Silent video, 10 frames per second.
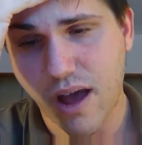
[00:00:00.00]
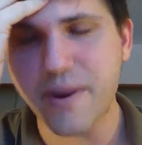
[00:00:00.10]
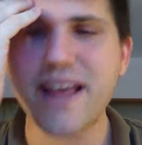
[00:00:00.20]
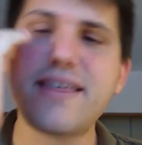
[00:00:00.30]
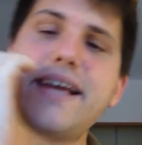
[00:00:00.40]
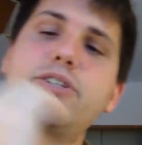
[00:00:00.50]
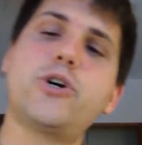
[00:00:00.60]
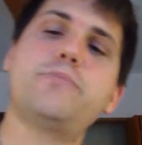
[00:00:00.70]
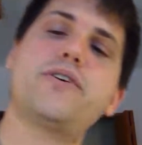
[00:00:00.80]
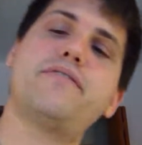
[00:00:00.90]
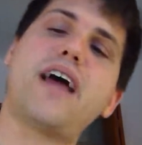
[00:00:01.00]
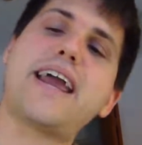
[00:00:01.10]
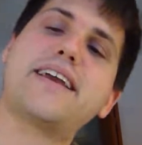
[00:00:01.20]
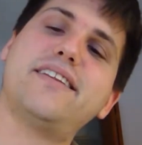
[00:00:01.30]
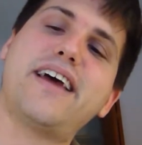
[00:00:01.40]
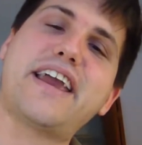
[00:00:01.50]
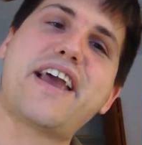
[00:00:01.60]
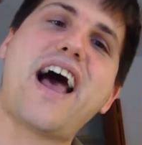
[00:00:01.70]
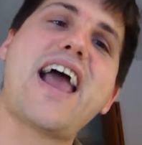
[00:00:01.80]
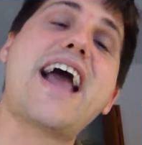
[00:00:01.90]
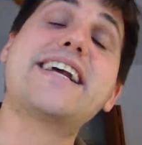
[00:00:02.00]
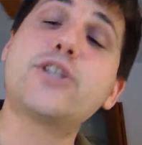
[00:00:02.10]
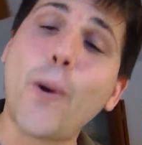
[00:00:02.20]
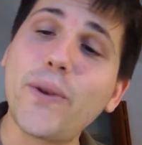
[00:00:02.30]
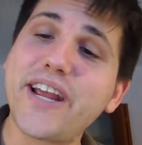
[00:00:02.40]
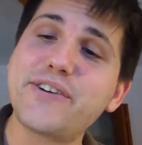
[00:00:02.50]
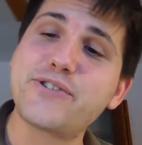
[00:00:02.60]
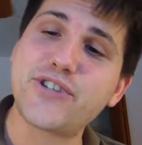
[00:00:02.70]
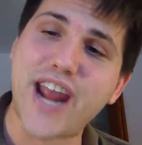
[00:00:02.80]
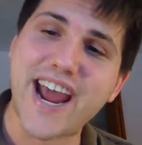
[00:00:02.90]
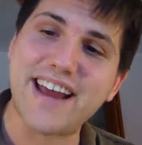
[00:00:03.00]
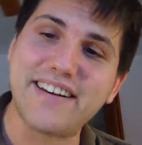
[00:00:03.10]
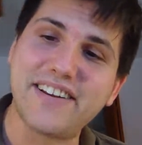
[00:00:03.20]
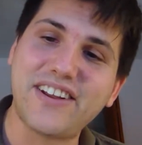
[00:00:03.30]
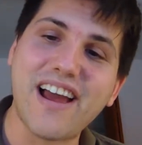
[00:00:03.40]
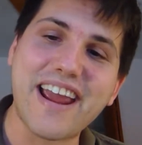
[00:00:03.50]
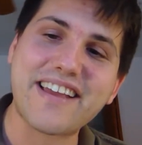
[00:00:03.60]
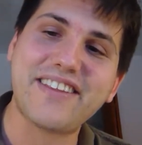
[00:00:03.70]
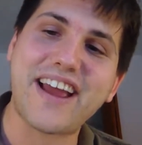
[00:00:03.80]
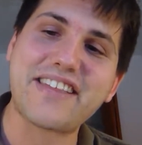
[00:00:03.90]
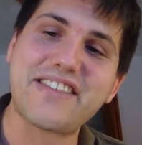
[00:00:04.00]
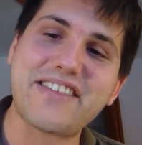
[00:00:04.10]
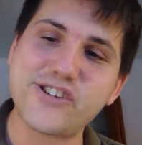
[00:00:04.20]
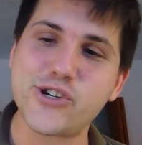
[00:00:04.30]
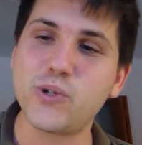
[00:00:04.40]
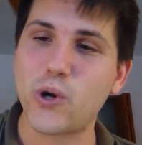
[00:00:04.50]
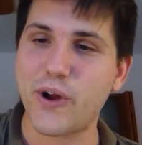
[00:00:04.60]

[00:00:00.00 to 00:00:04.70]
I mean, I think in terms of I can totally understand like the issue